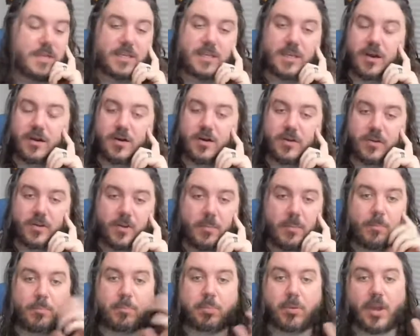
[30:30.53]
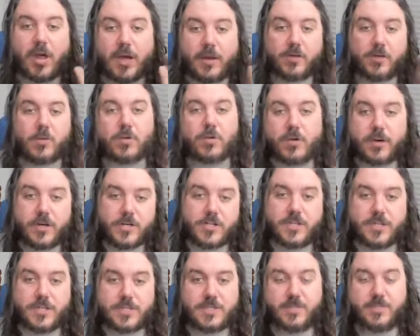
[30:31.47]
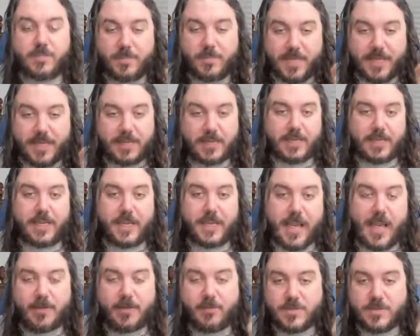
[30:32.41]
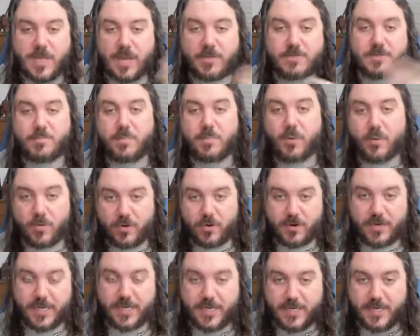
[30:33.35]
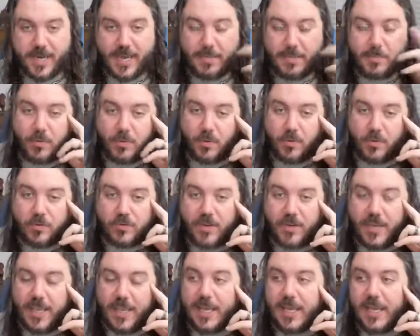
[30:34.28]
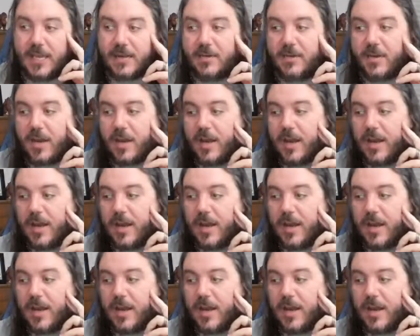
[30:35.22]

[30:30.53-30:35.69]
Blood oranges from Italy. I was born in Naples, and